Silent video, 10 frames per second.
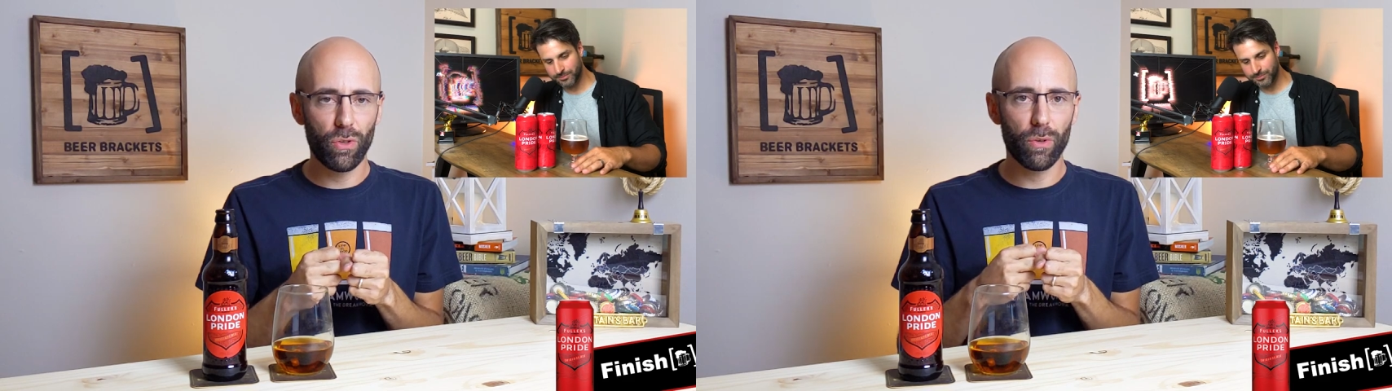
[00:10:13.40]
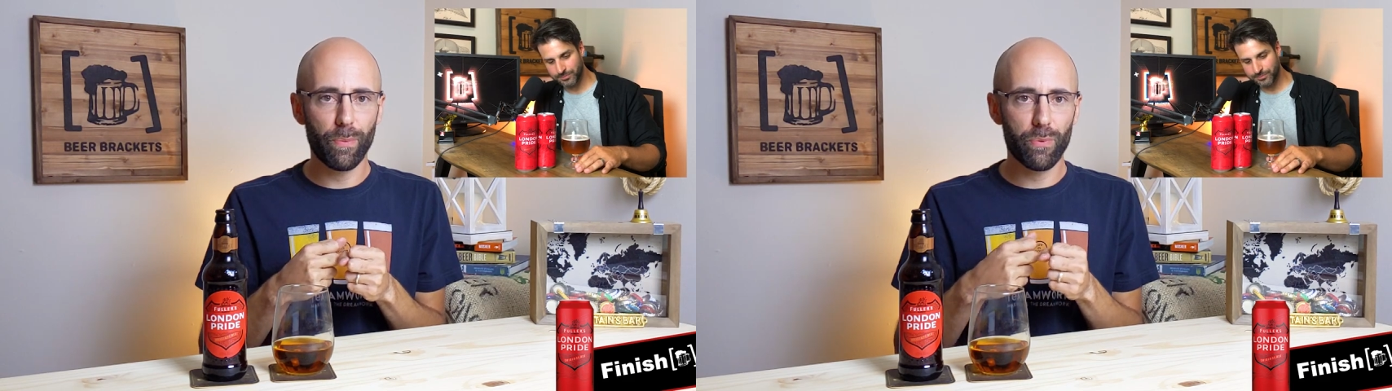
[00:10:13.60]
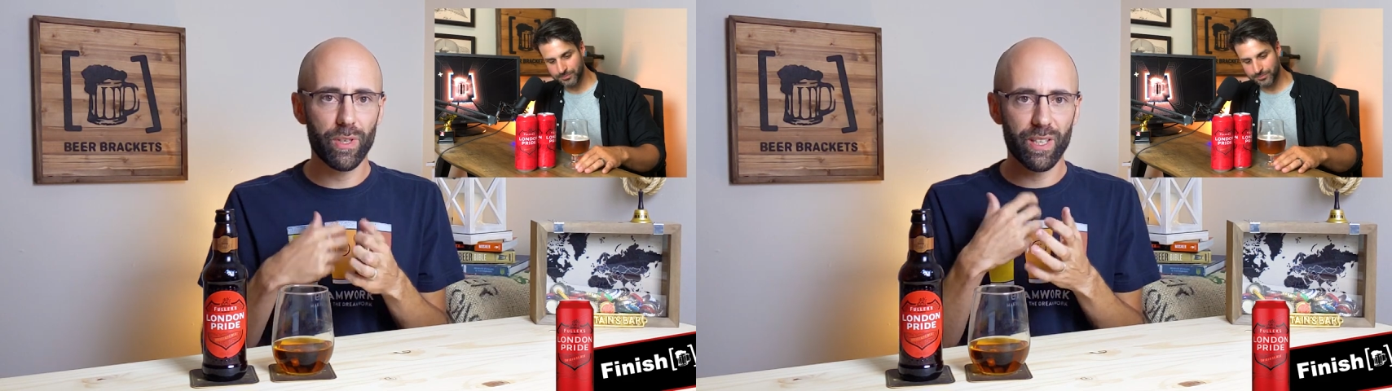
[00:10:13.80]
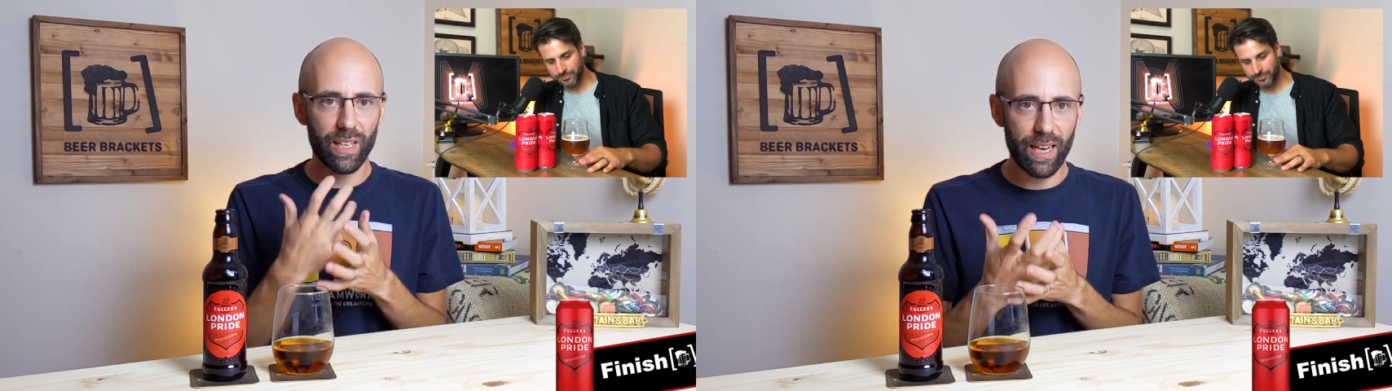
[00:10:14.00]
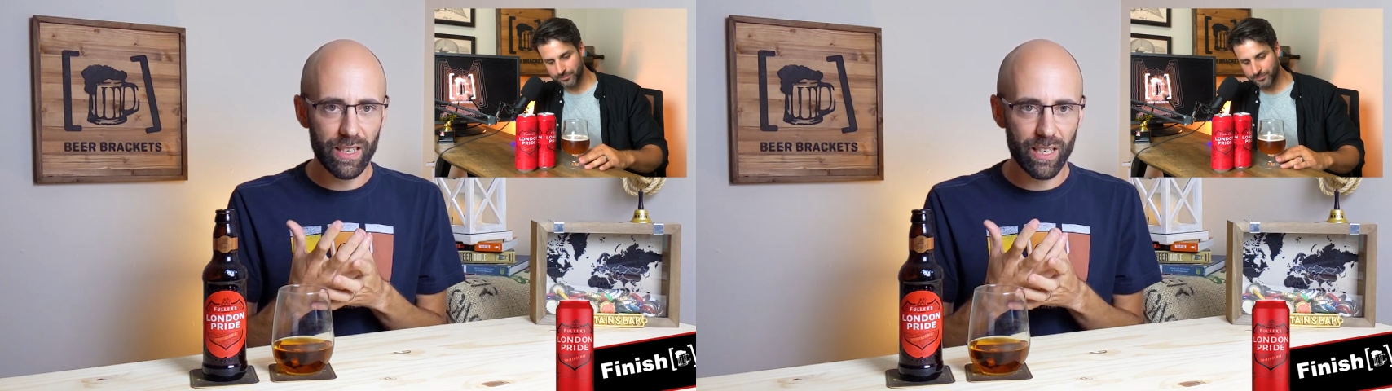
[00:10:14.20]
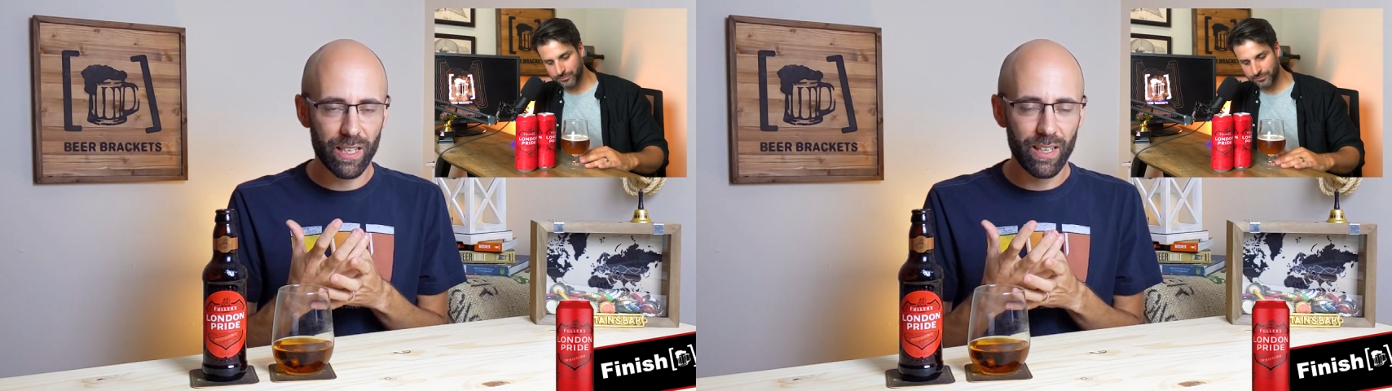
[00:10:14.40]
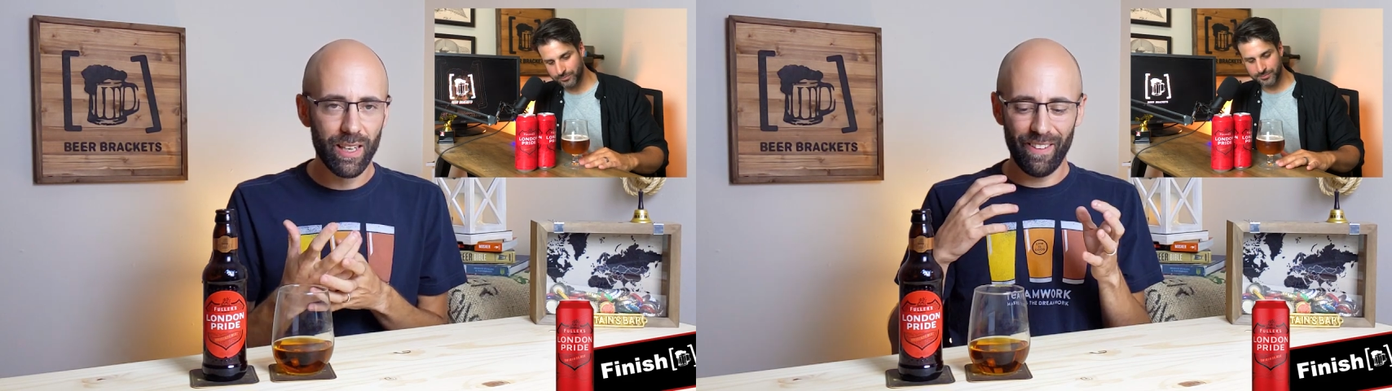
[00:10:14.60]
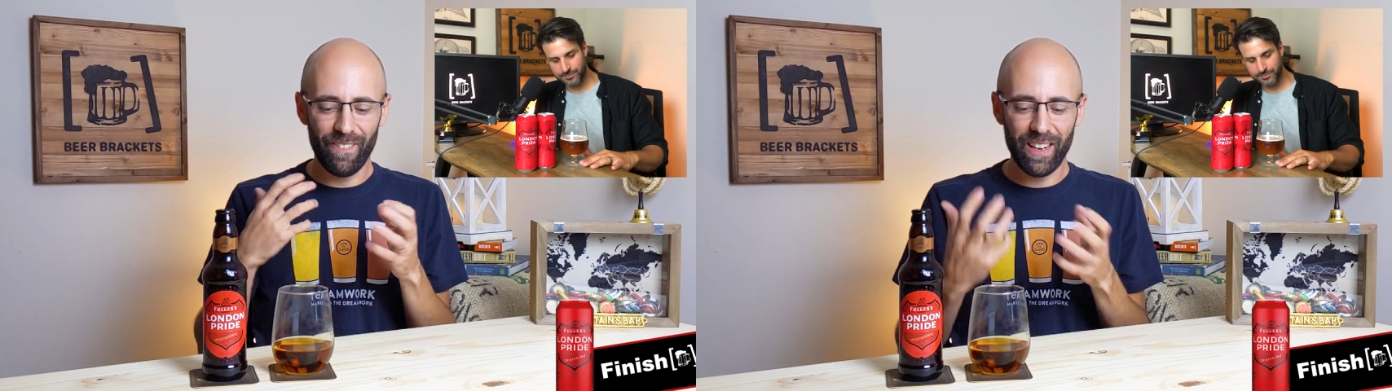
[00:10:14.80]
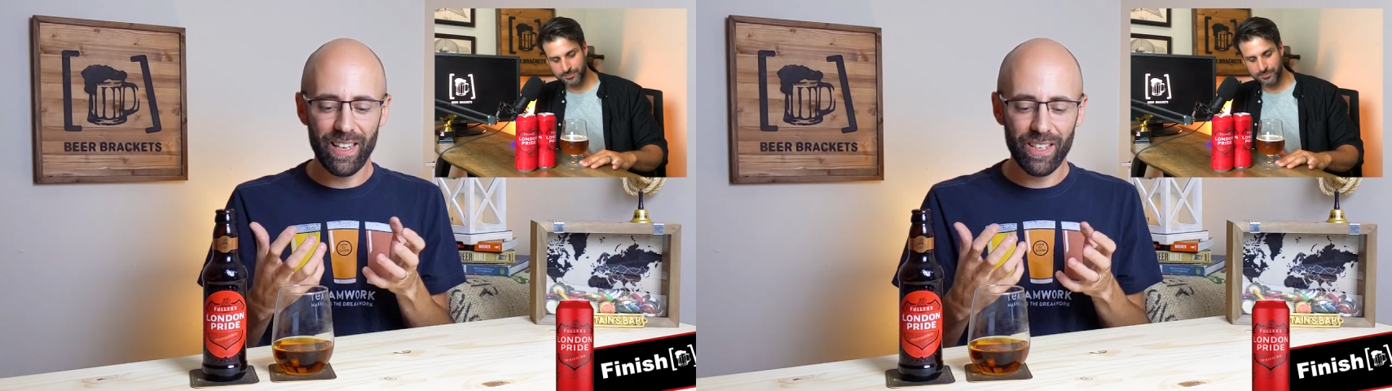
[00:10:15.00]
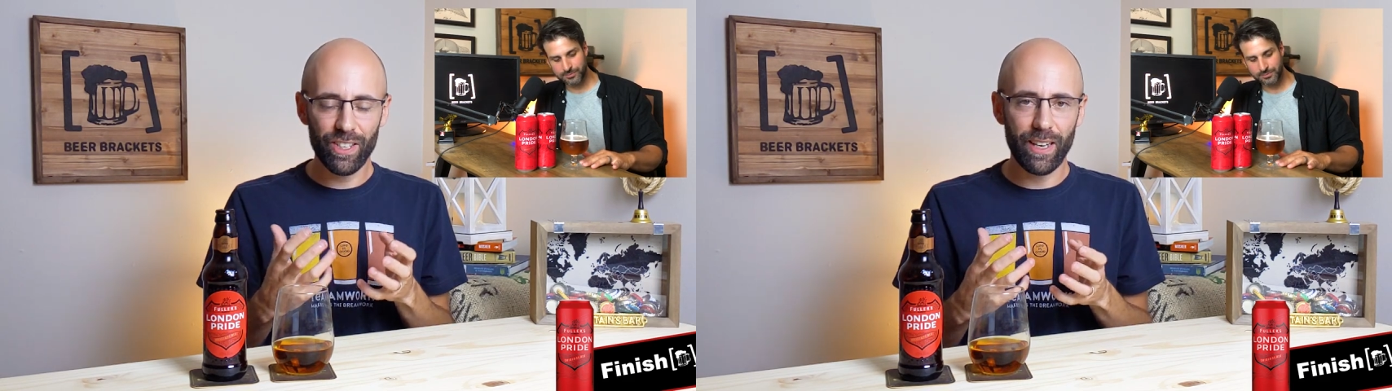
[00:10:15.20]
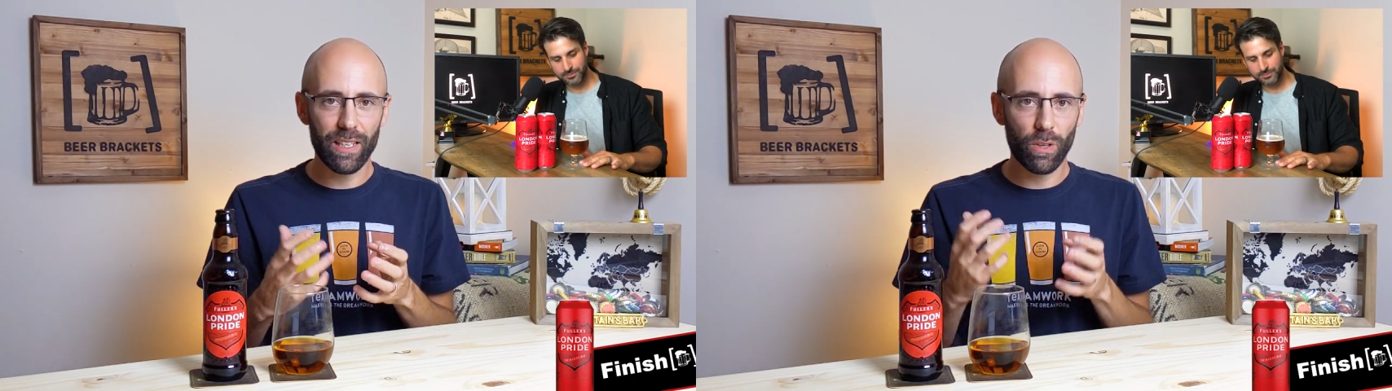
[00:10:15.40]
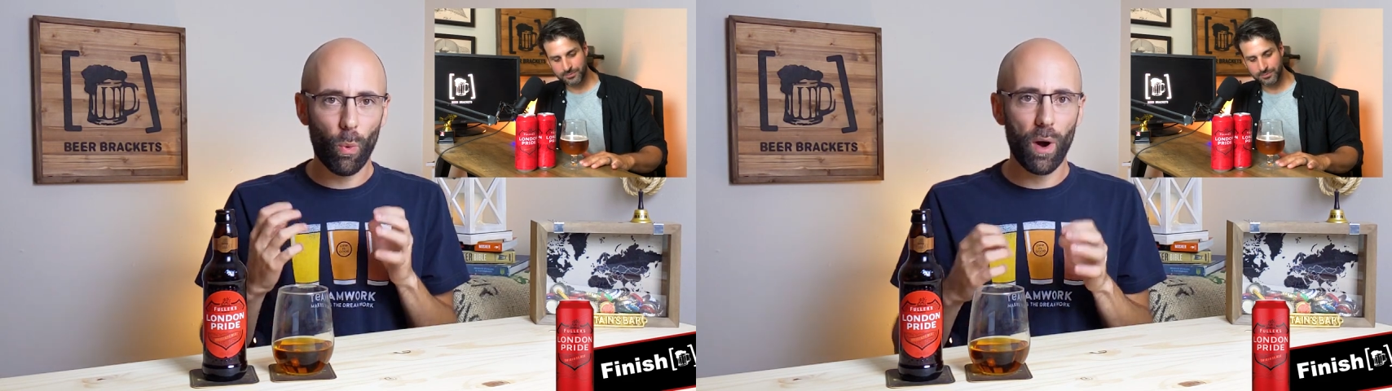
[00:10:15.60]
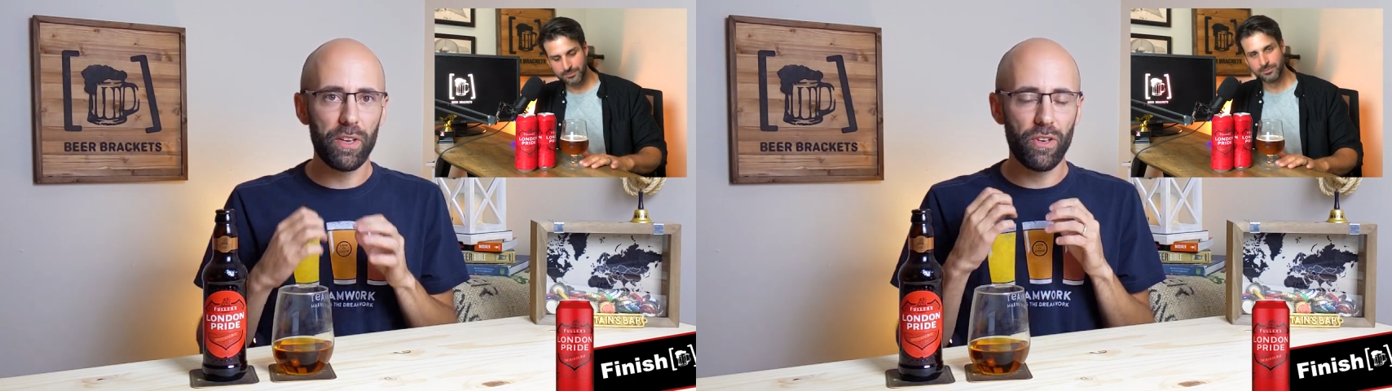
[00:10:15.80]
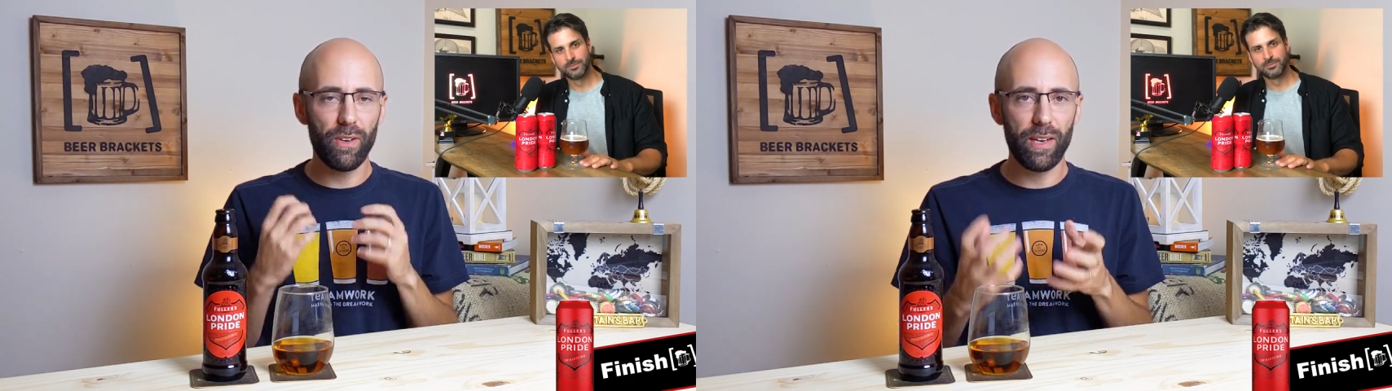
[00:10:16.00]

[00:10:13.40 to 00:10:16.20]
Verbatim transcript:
Speaker 1: to present the finish is quite